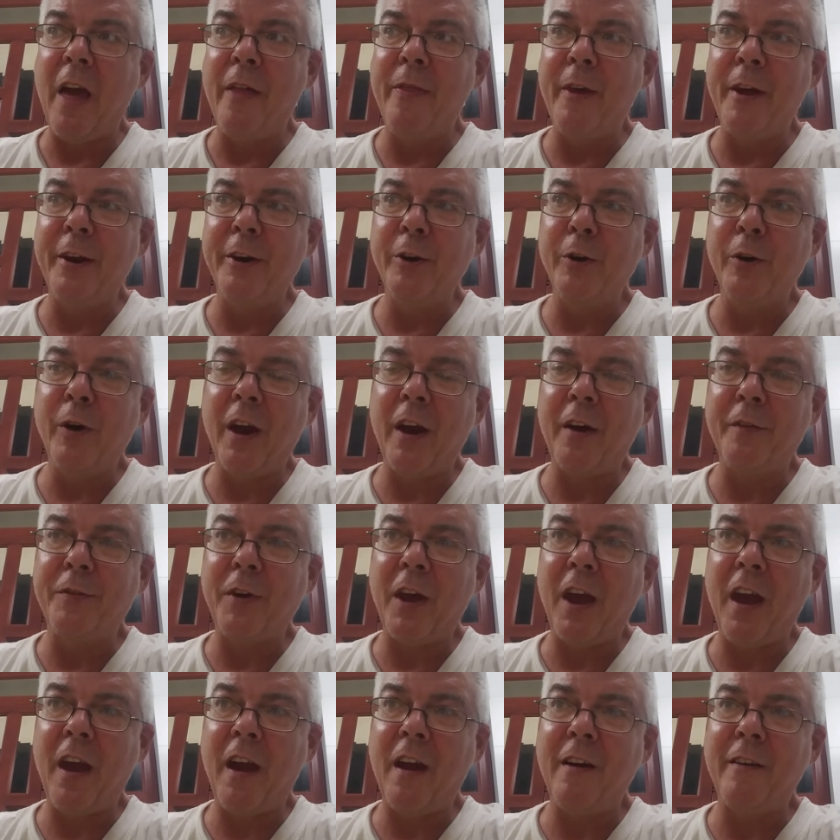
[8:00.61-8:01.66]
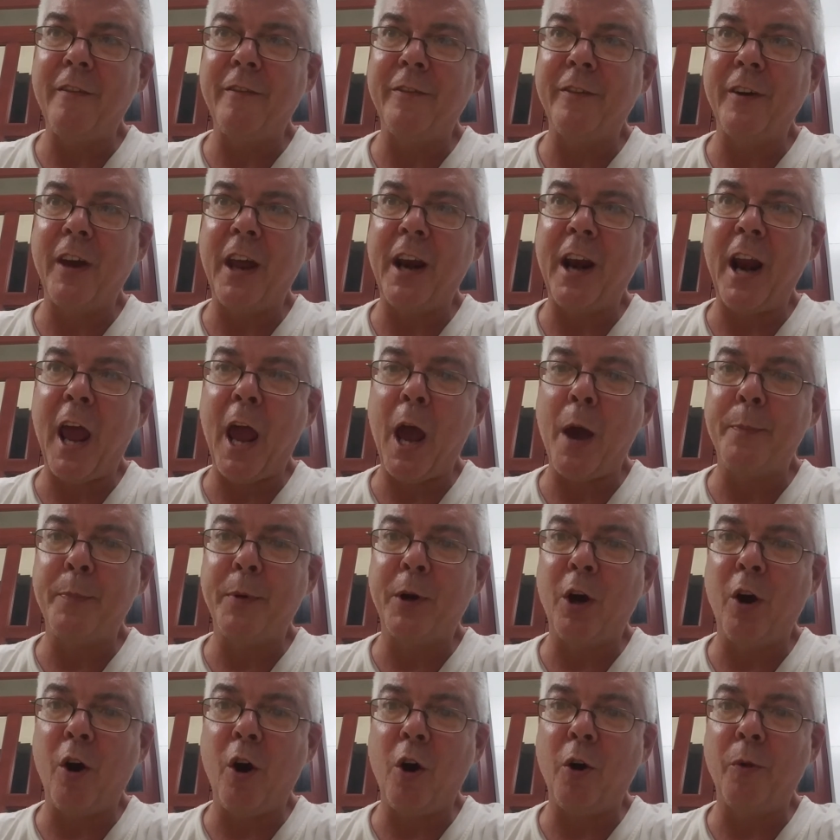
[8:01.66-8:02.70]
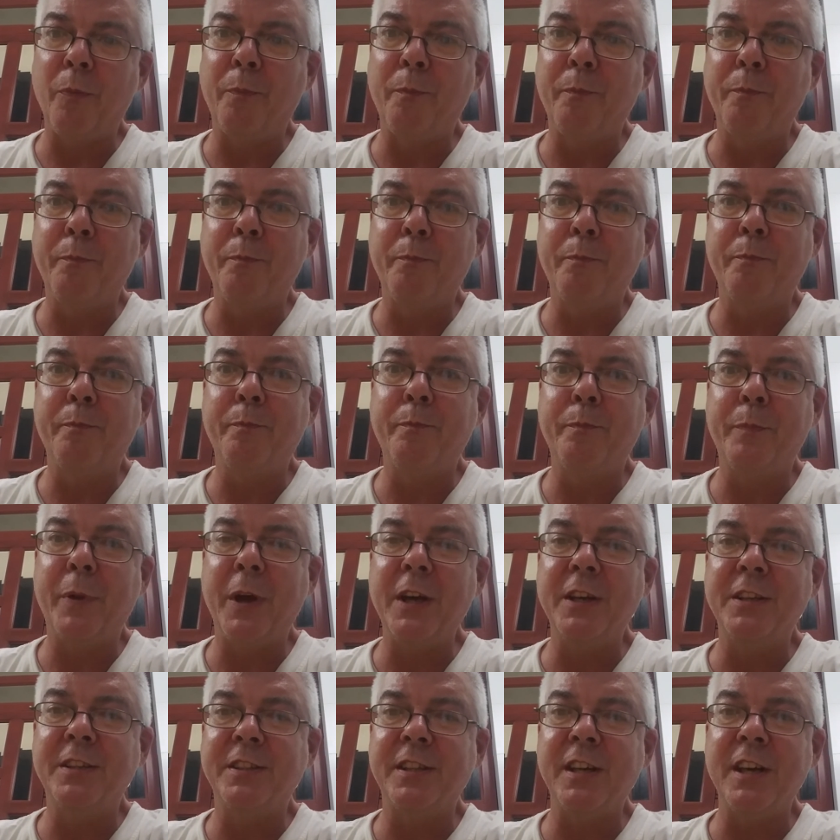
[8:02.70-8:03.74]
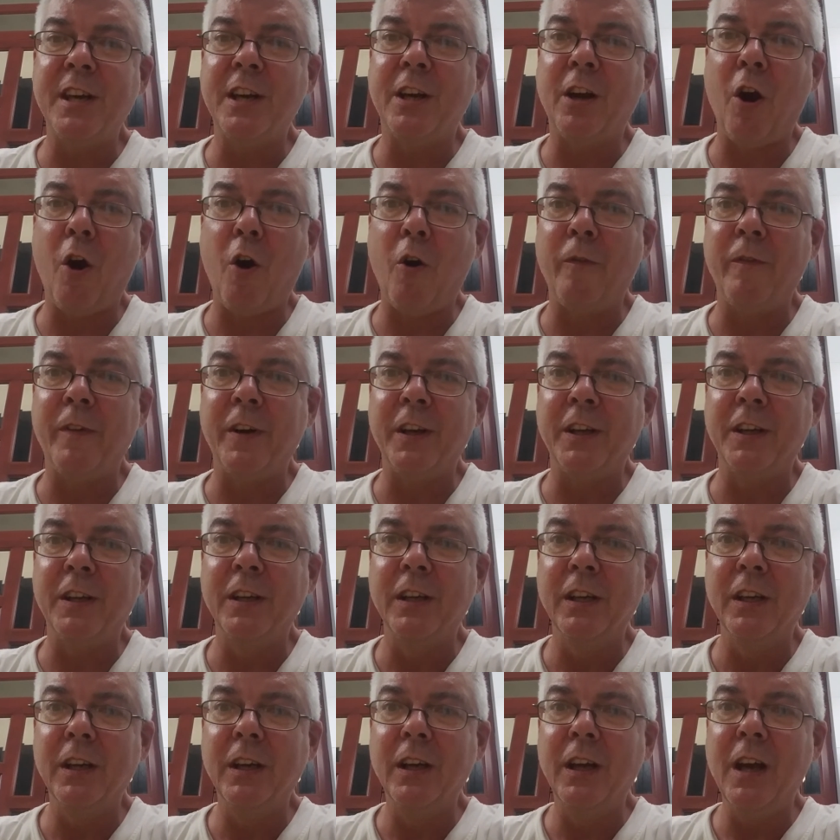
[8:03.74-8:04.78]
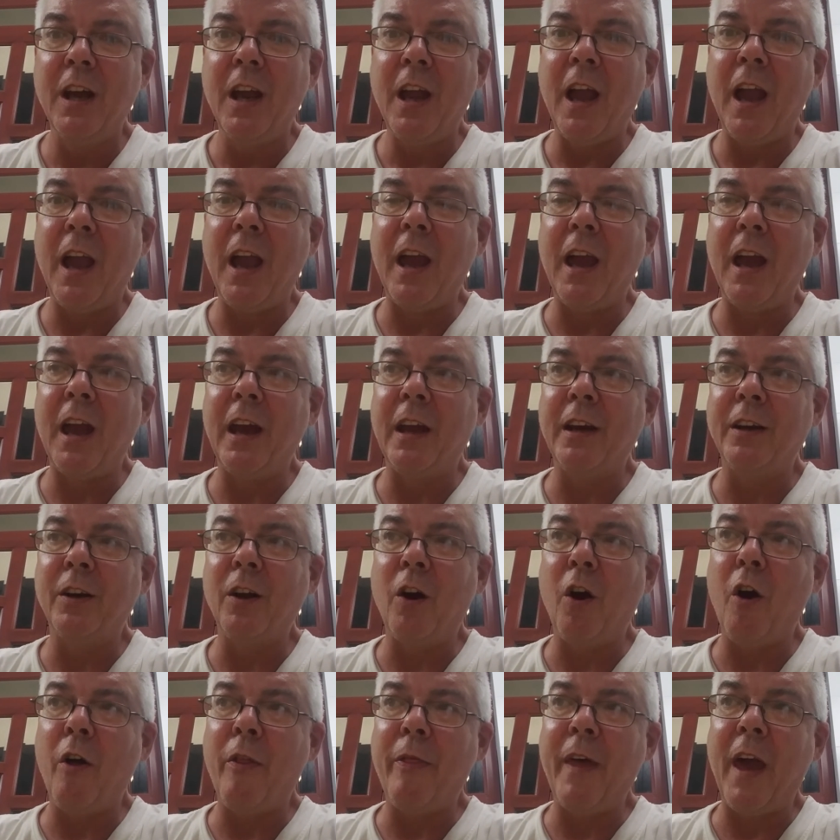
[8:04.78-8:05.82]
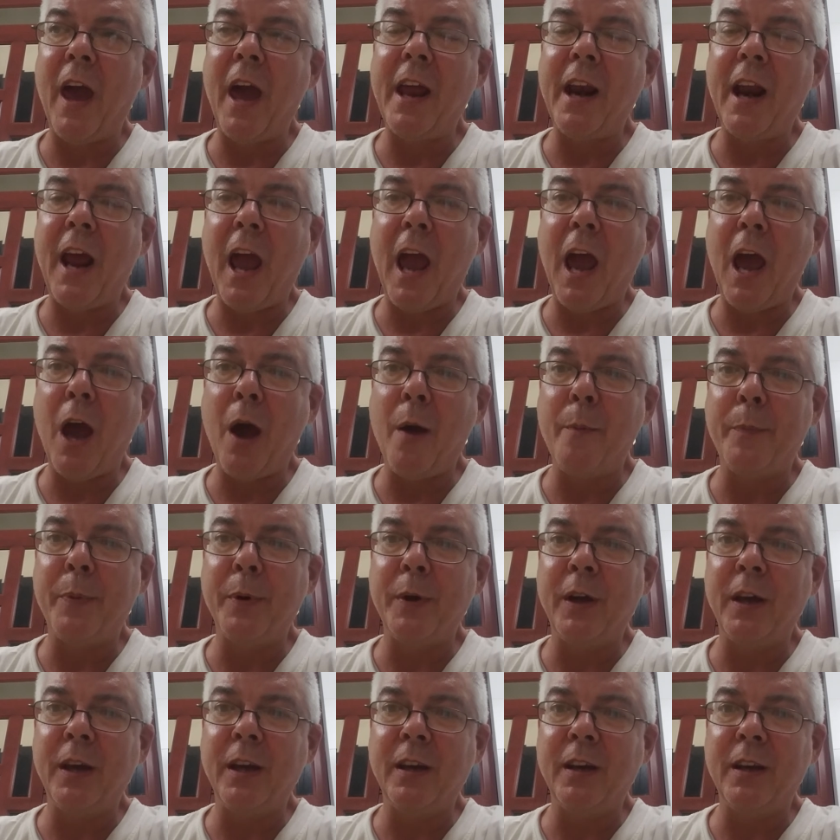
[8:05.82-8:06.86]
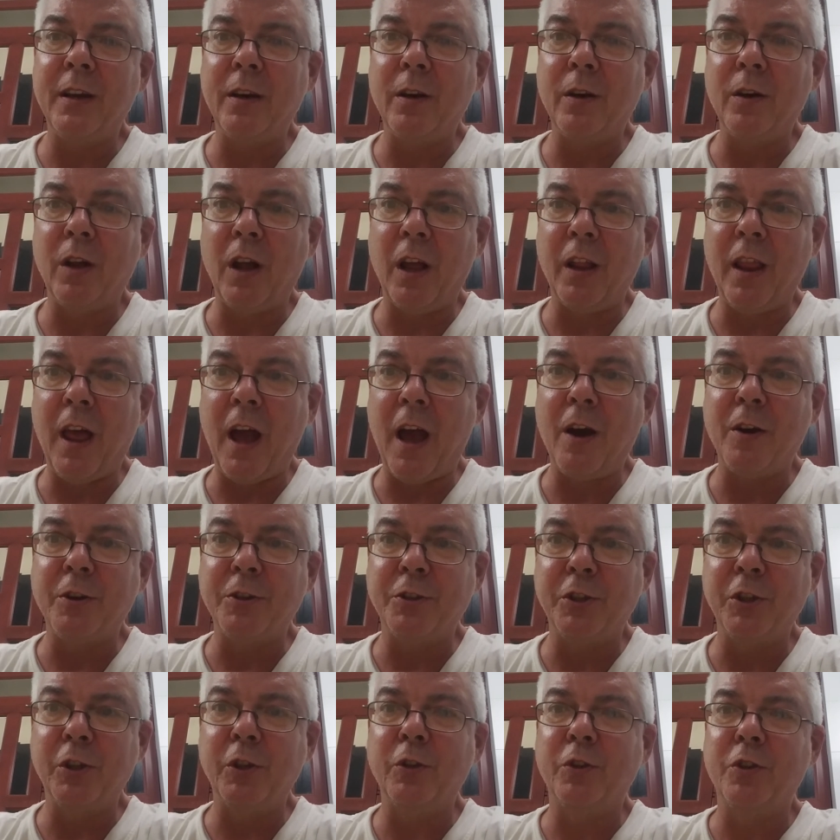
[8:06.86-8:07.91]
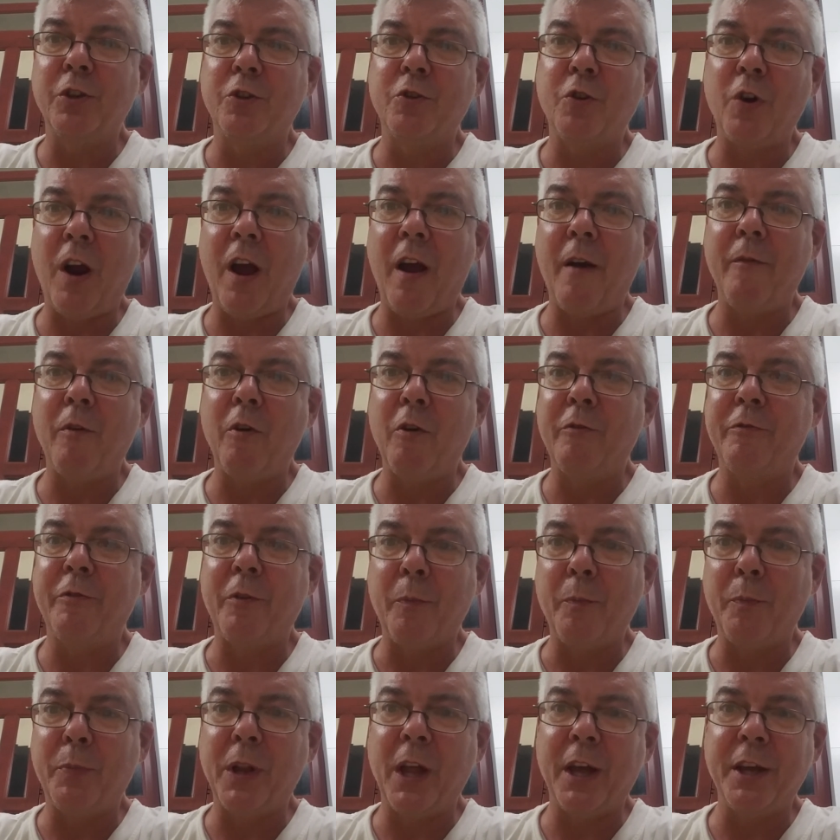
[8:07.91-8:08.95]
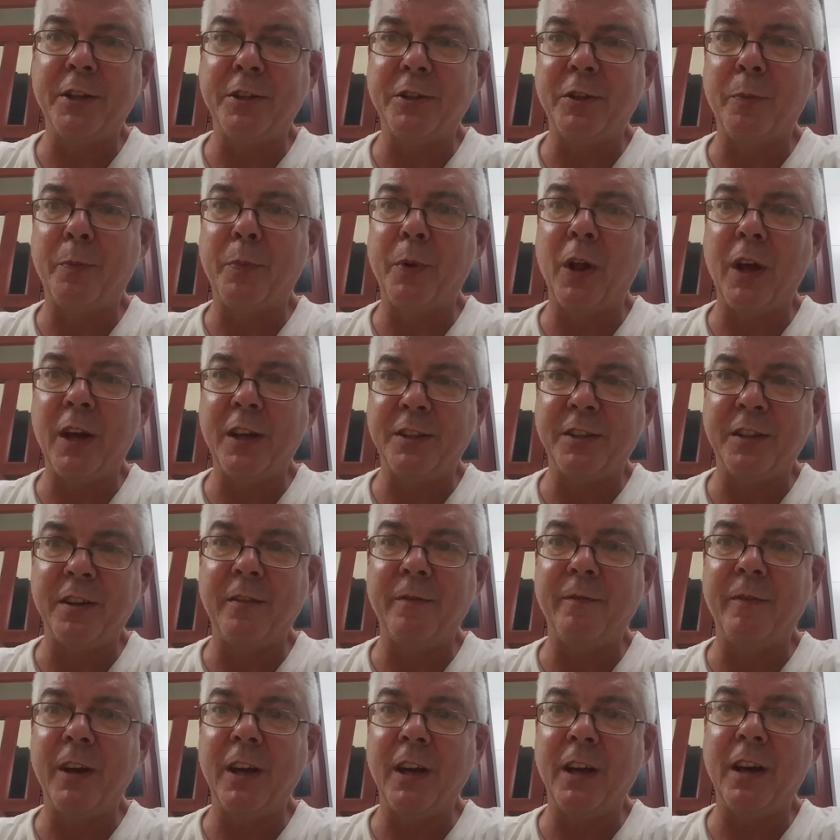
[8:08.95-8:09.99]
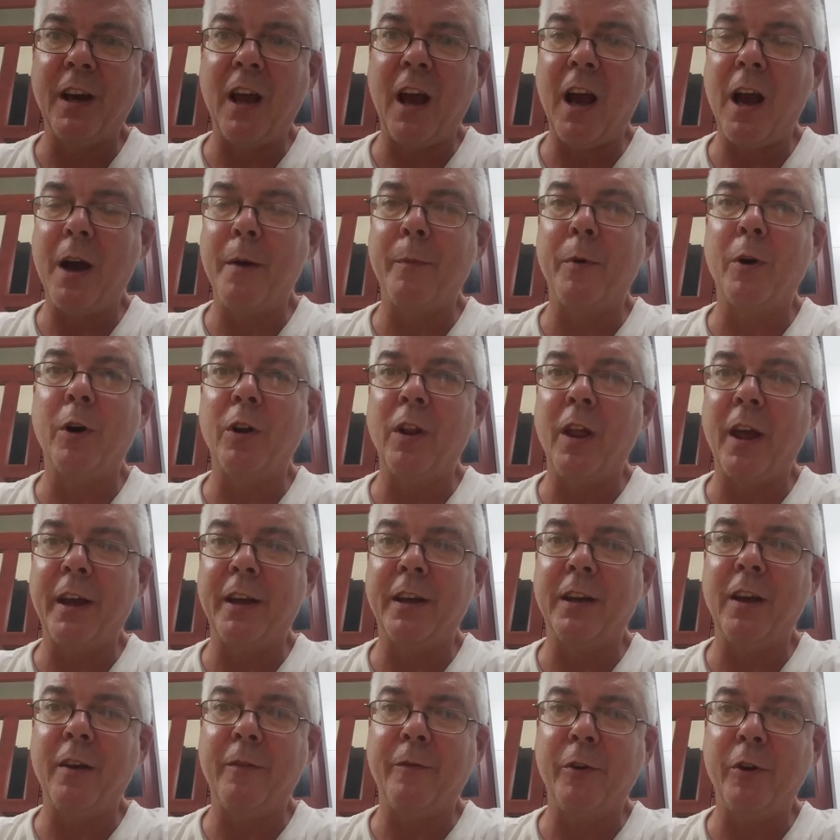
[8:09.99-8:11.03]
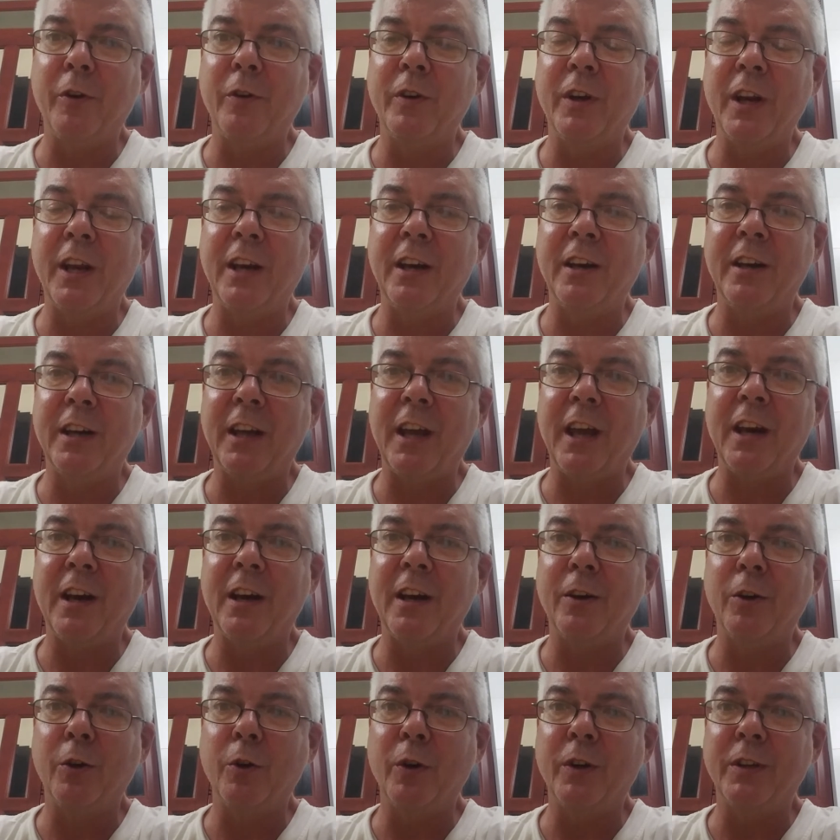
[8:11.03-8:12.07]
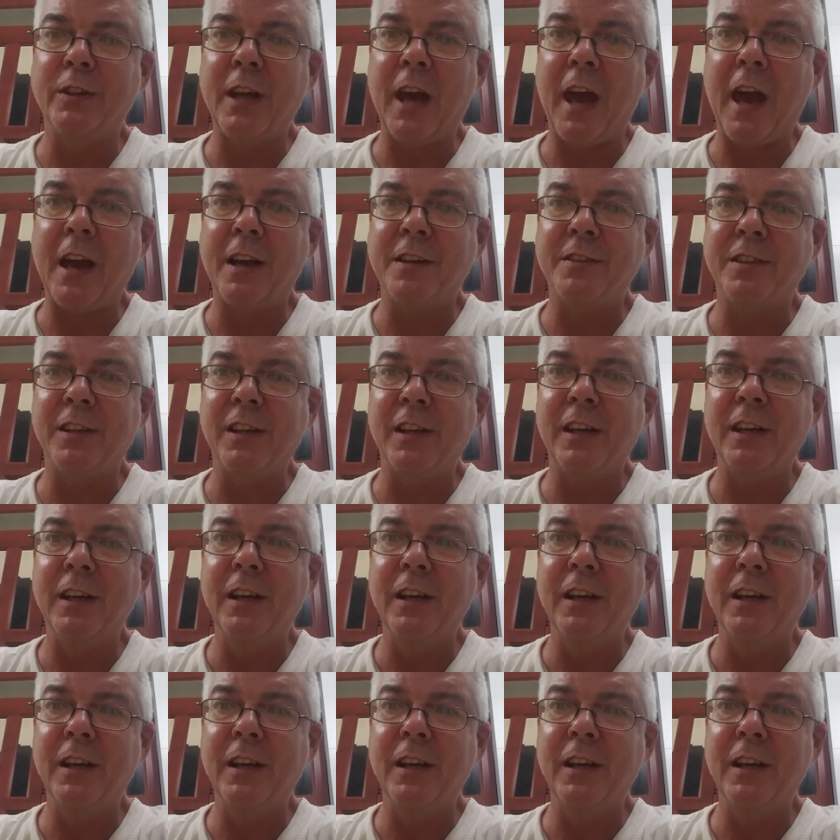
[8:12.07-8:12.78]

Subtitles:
then you have to have an app called PC COVID. And on that app, it allows you to travel from place to place in Vietnam, or like if you needed to get into a taxi.